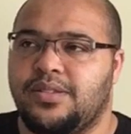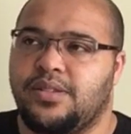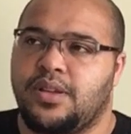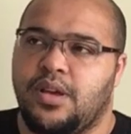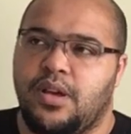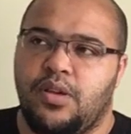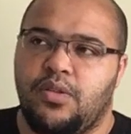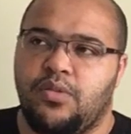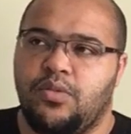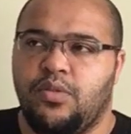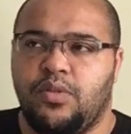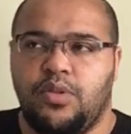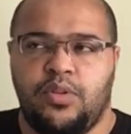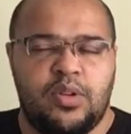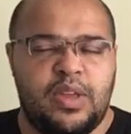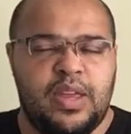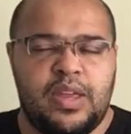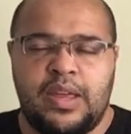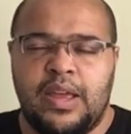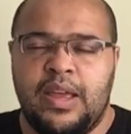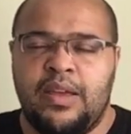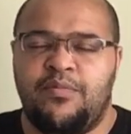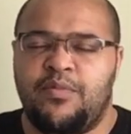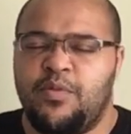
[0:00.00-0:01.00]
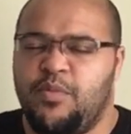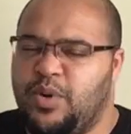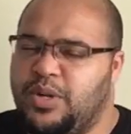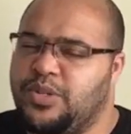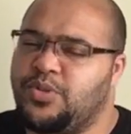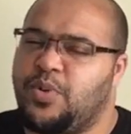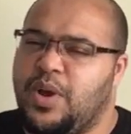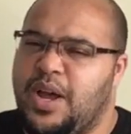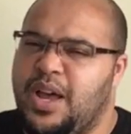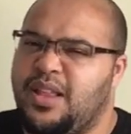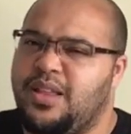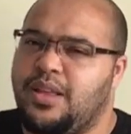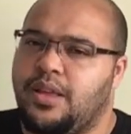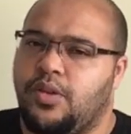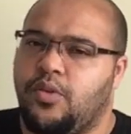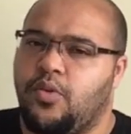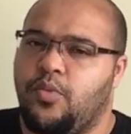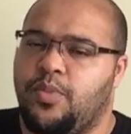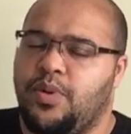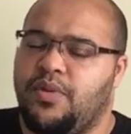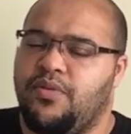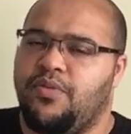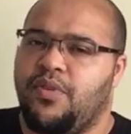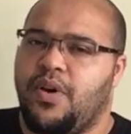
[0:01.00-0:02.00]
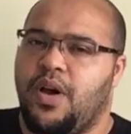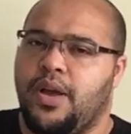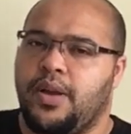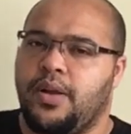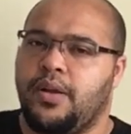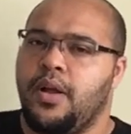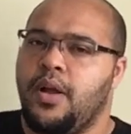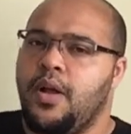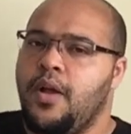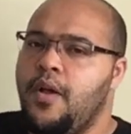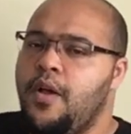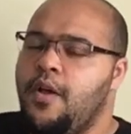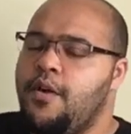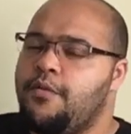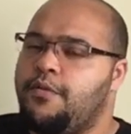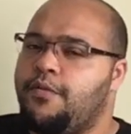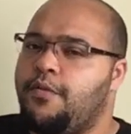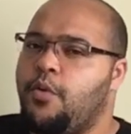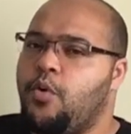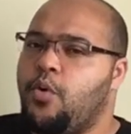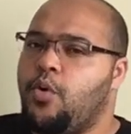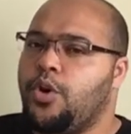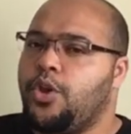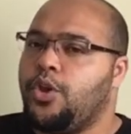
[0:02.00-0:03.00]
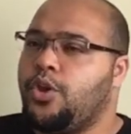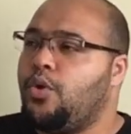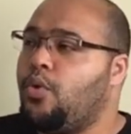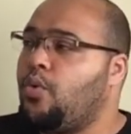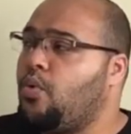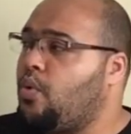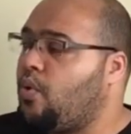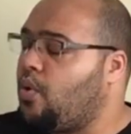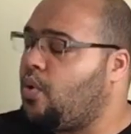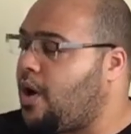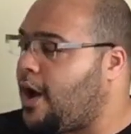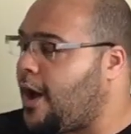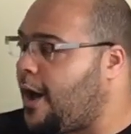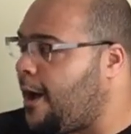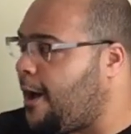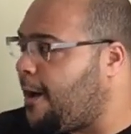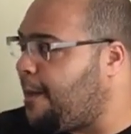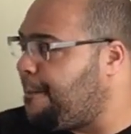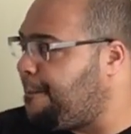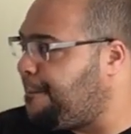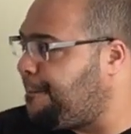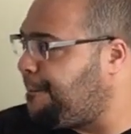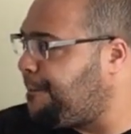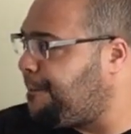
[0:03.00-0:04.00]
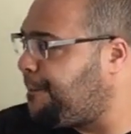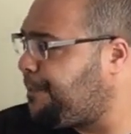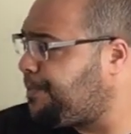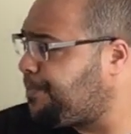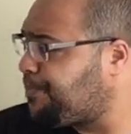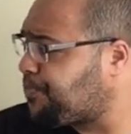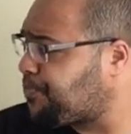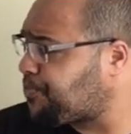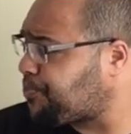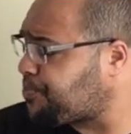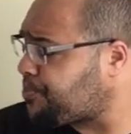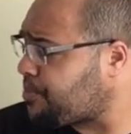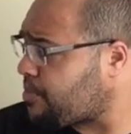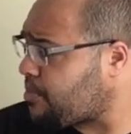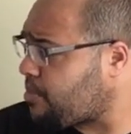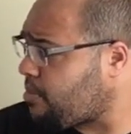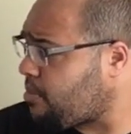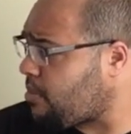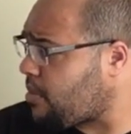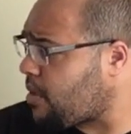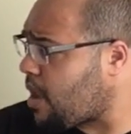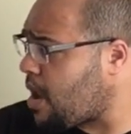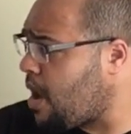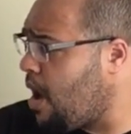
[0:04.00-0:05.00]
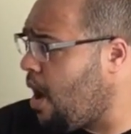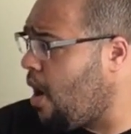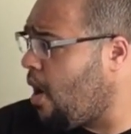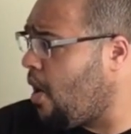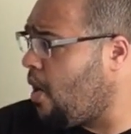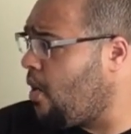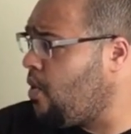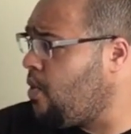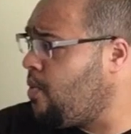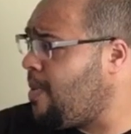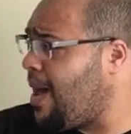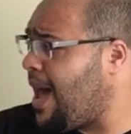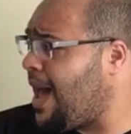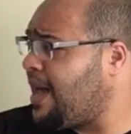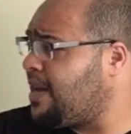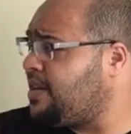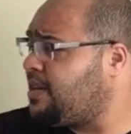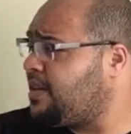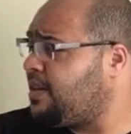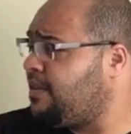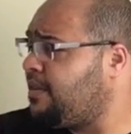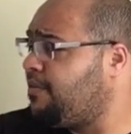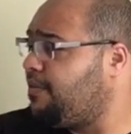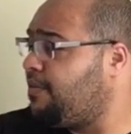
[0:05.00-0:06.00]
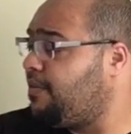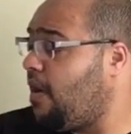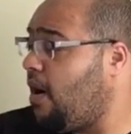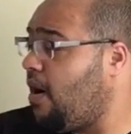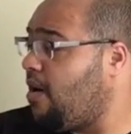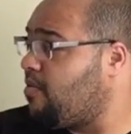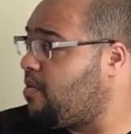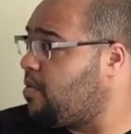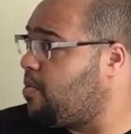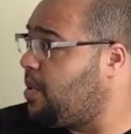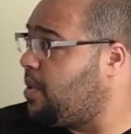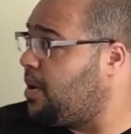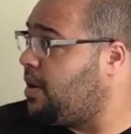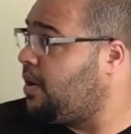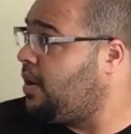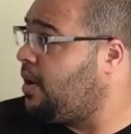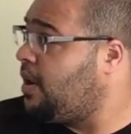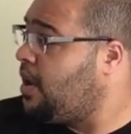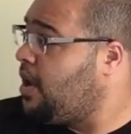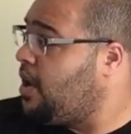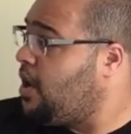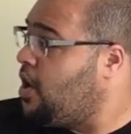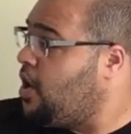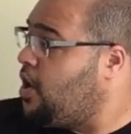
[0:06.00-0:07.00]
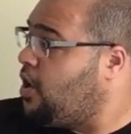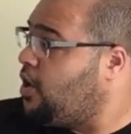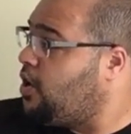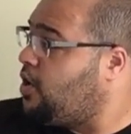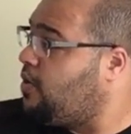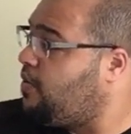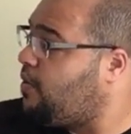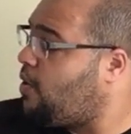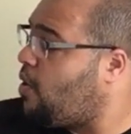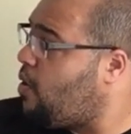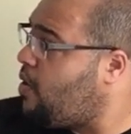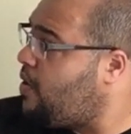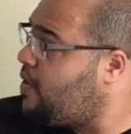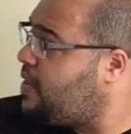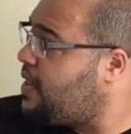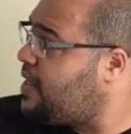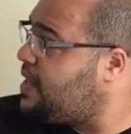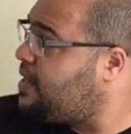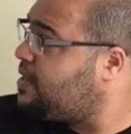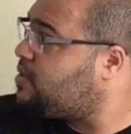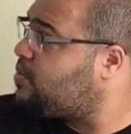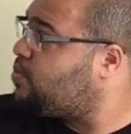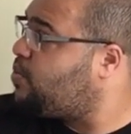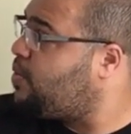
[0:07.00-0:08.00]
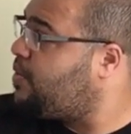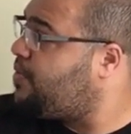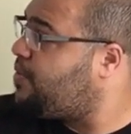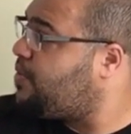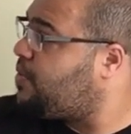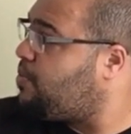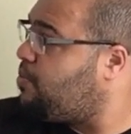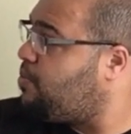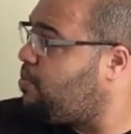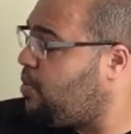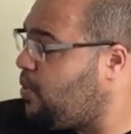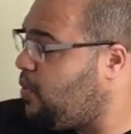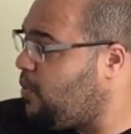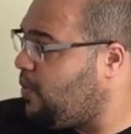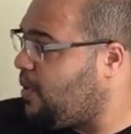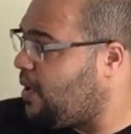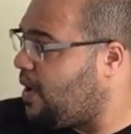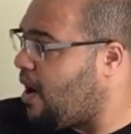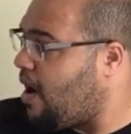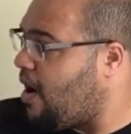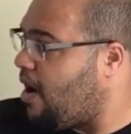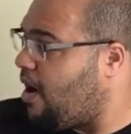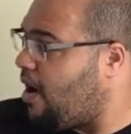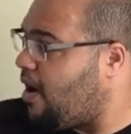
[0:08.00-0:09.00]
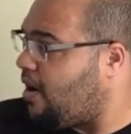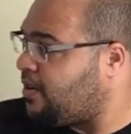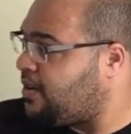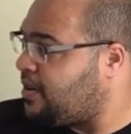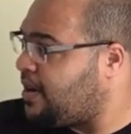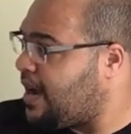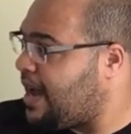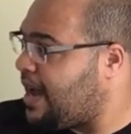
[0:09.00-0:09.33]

So either which way, I think you'll be fine. For your um, home and environment, you've got this with the Moon card,